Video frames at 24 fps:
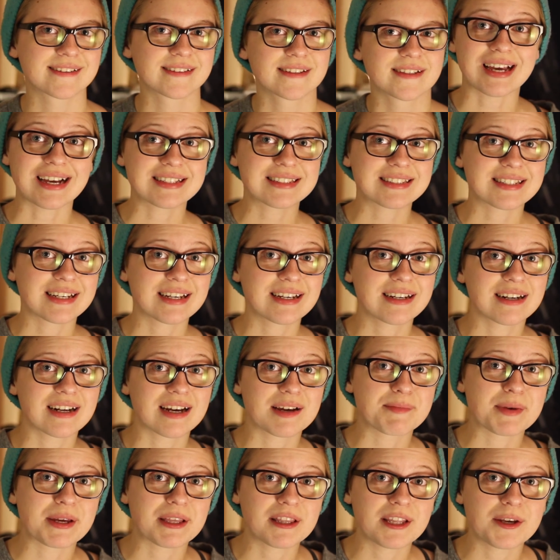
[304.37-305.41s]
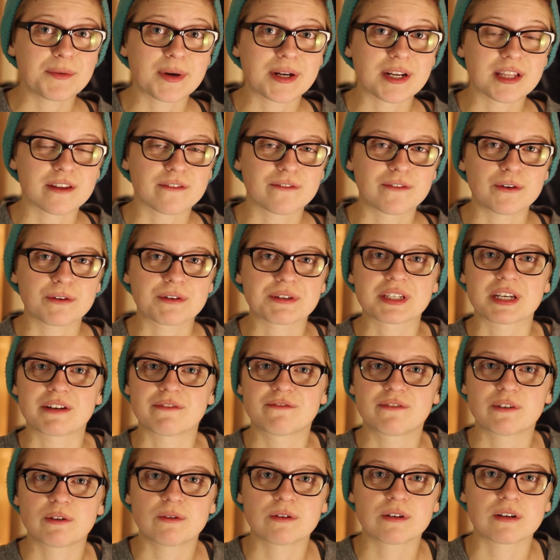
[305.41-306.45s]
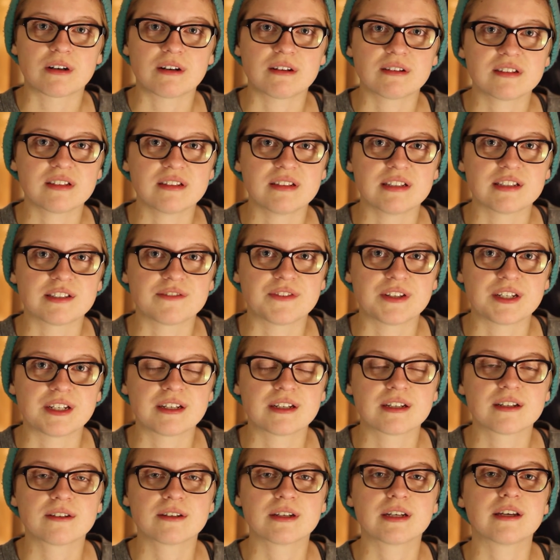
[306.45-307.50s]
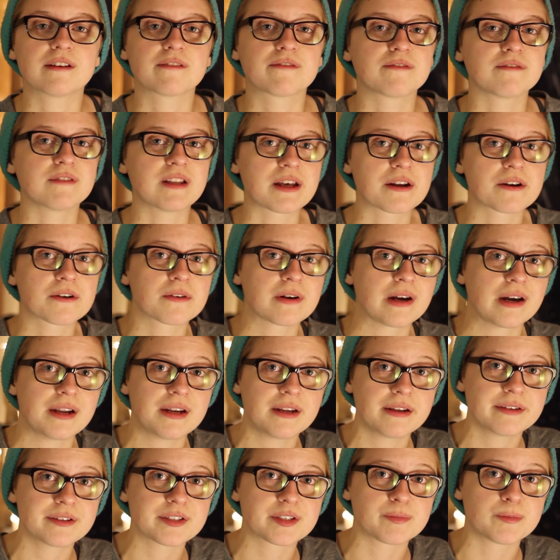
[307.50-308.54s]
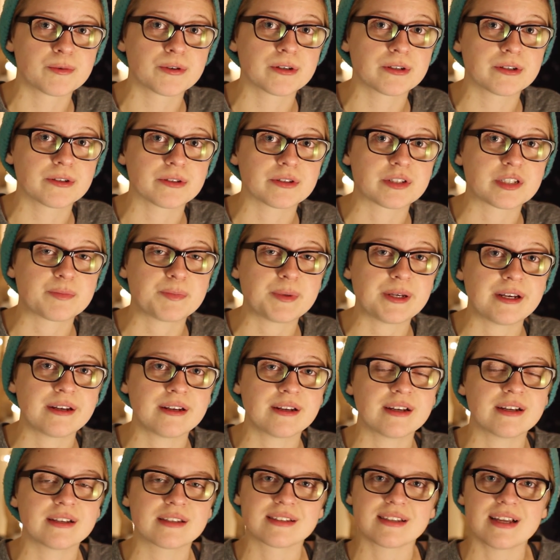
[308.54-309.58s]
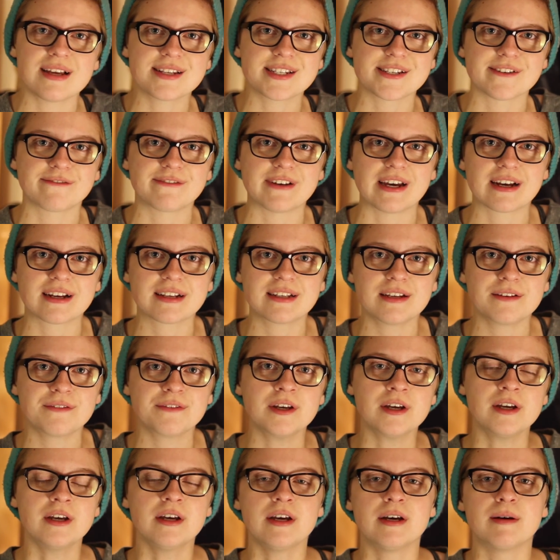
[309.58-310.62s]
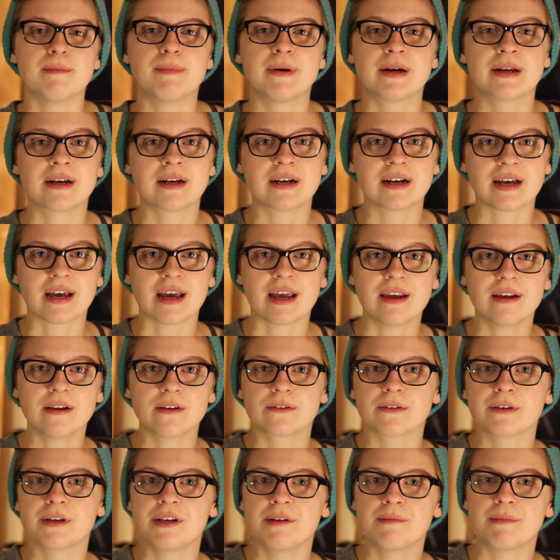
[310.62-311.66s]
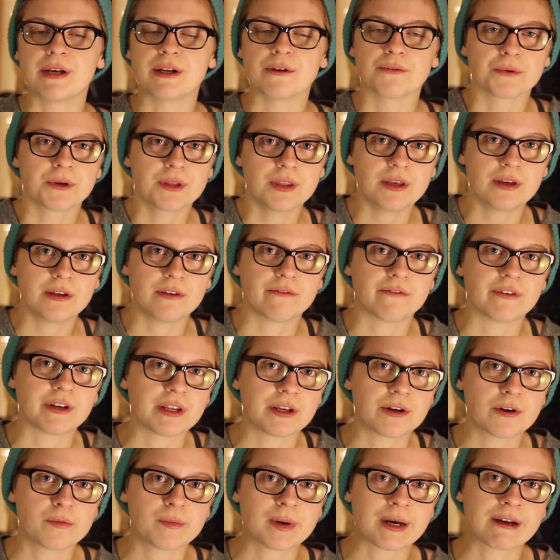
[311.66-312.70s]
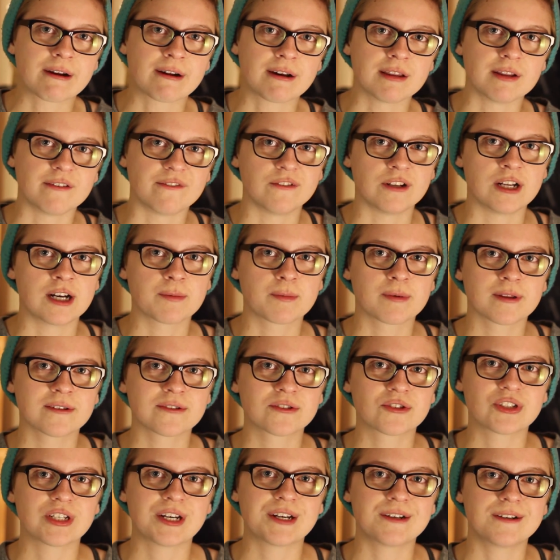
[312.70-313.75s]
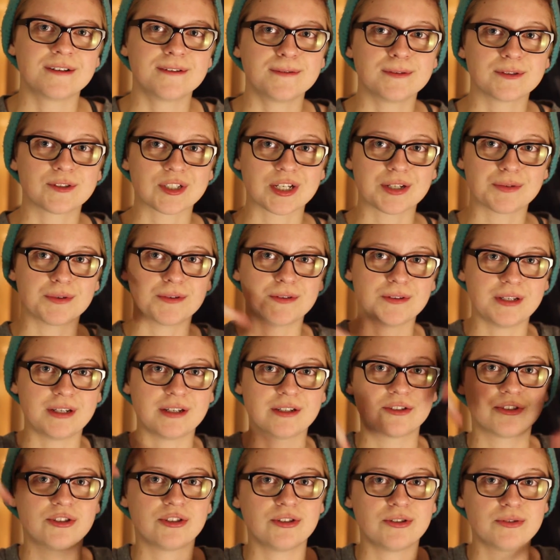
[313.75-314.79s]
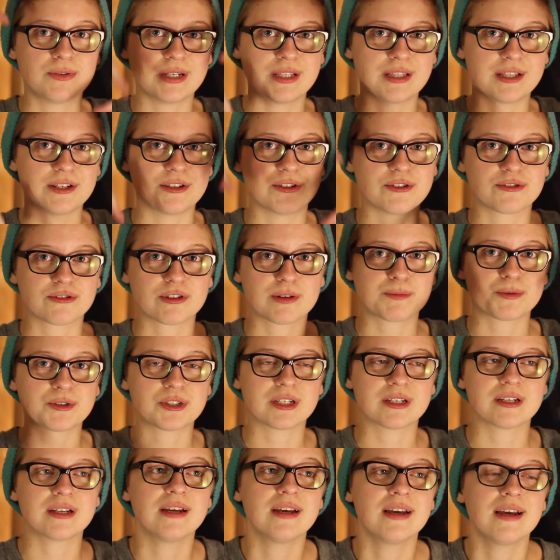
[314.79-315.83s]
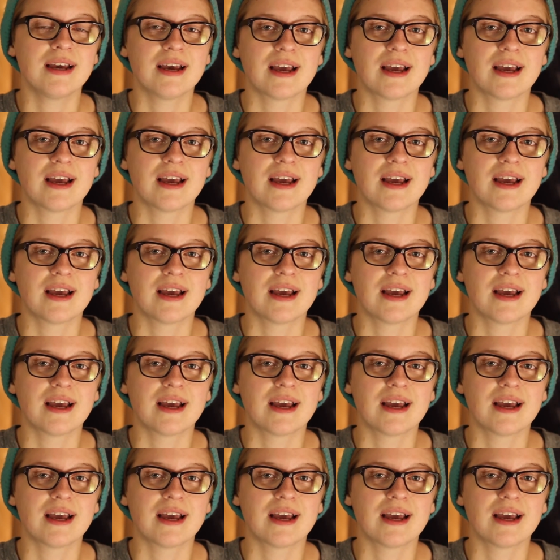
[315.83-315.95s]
So that's it. I mainly wanted to focus on phone calls in this video. If letter writing is more your speed, it's less effective, but Hank Green made a really good video about it on the Blog Brothers channel, which I will link to in the description.